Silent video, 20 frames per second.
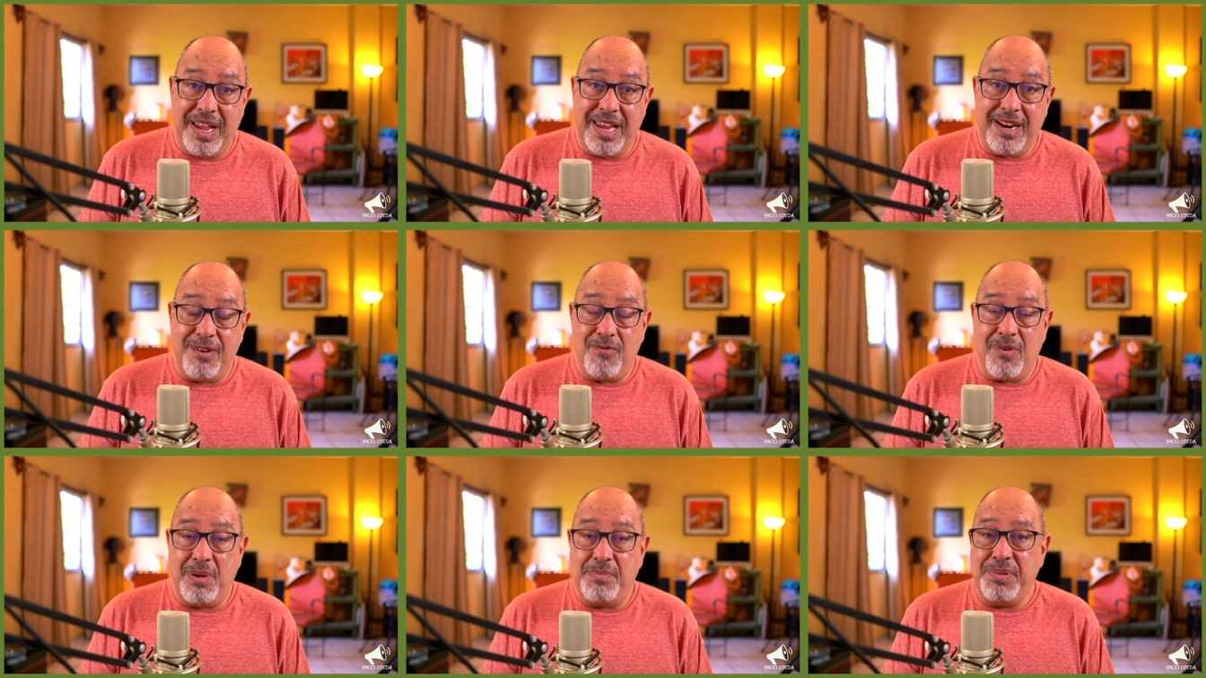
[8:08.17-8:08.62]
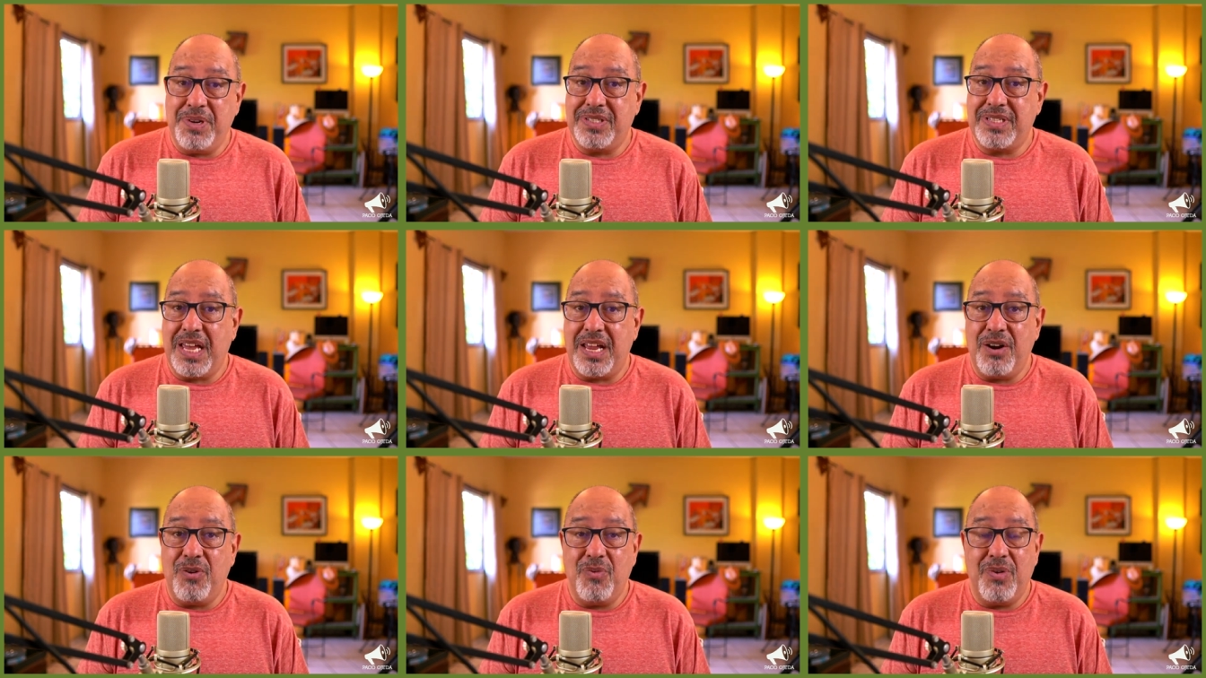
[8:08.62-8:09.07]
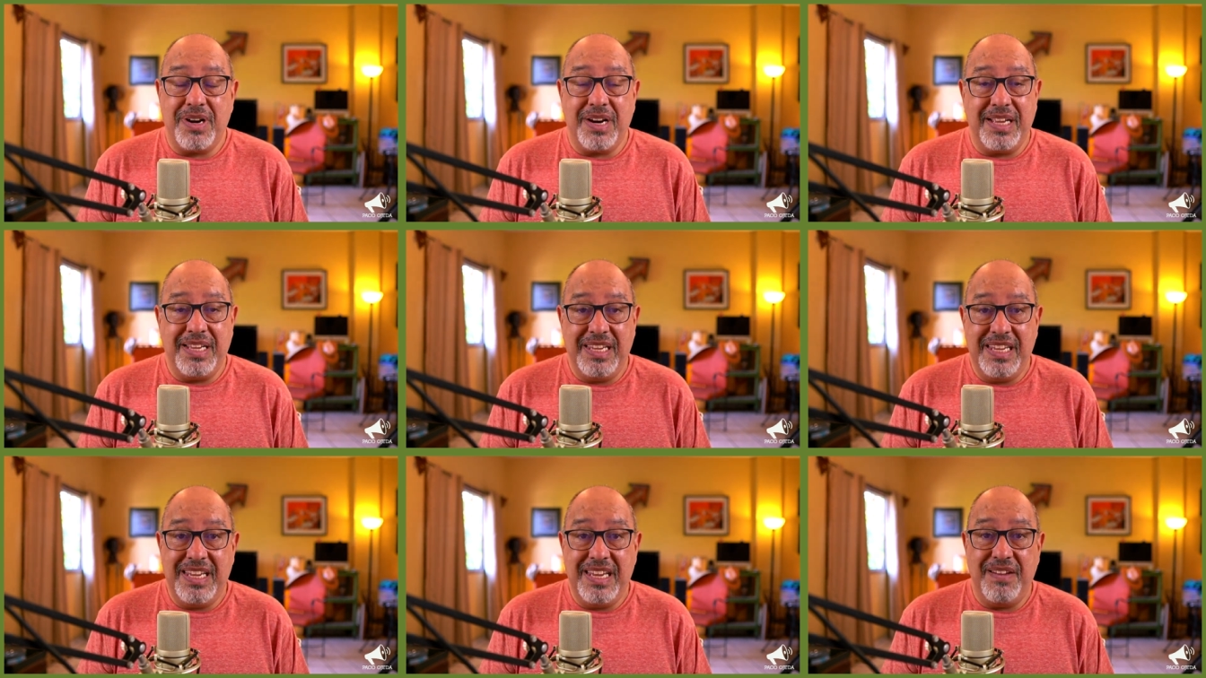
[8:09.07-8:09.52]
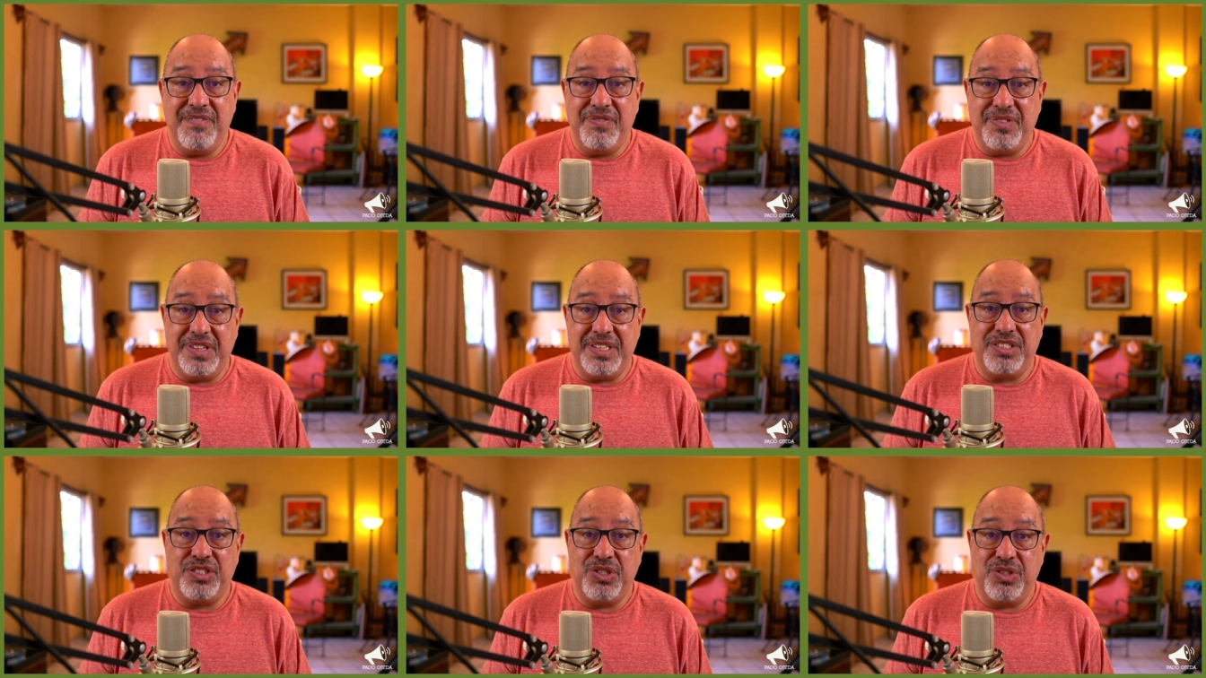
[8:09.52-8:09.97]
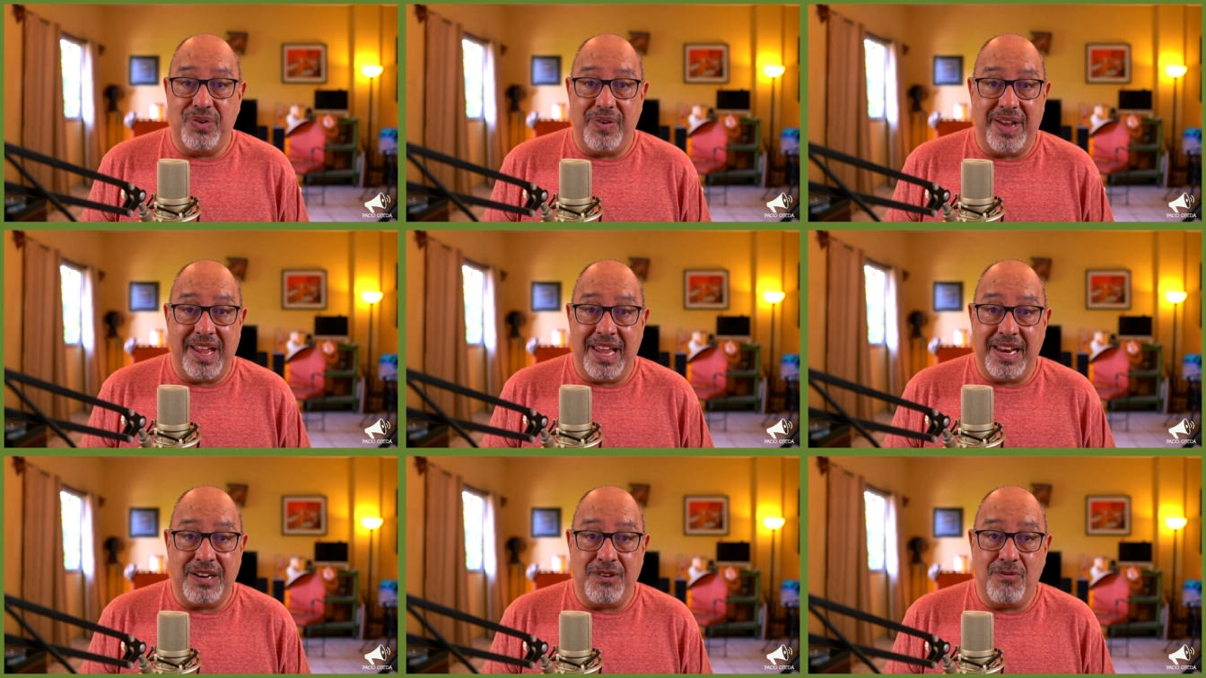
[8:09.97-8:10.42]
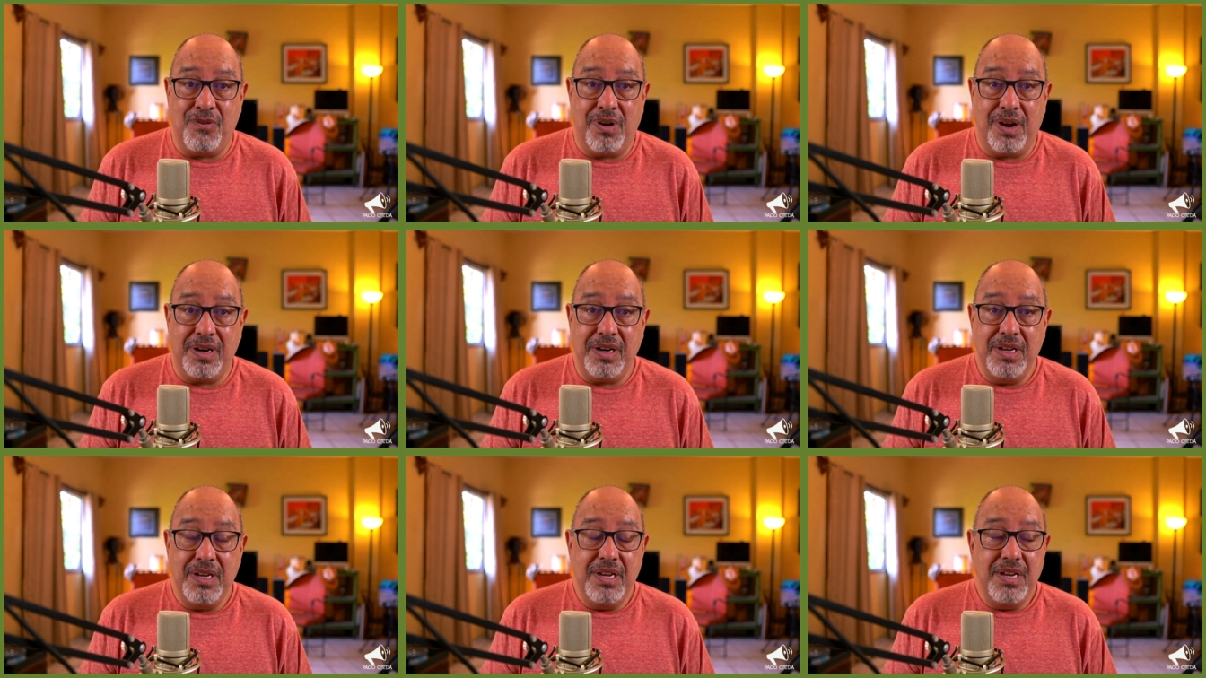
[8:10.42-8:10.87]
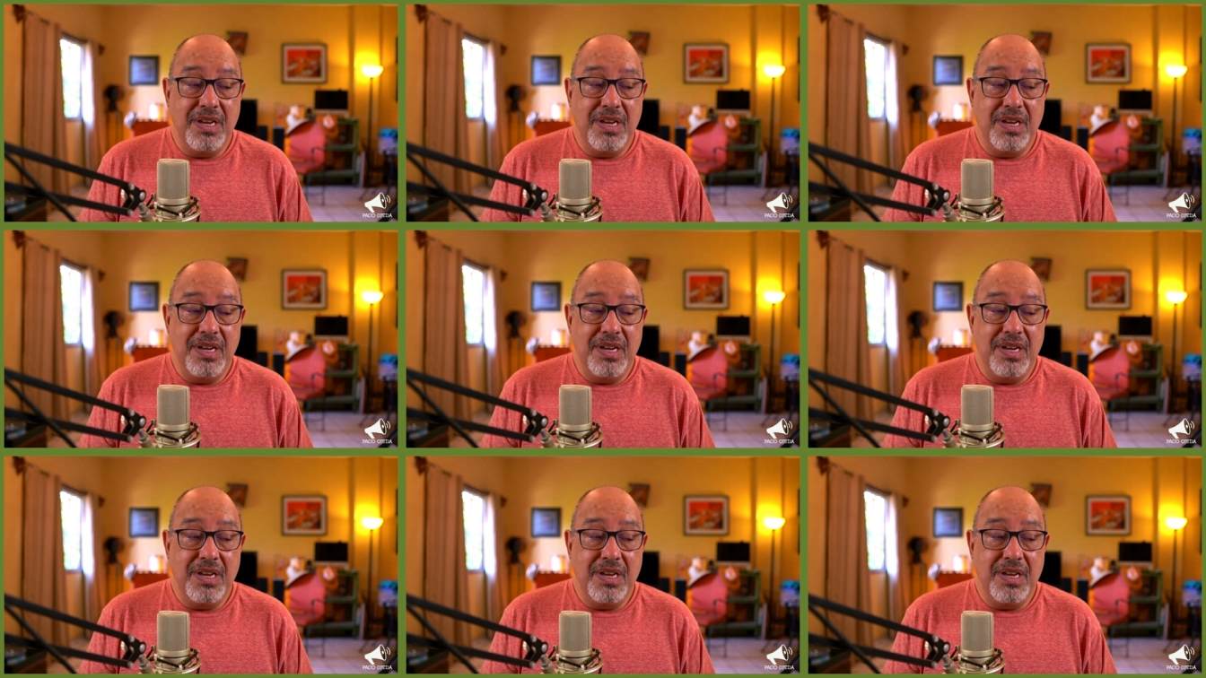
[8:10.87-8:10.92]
anyone because I don't want to give this to anyone.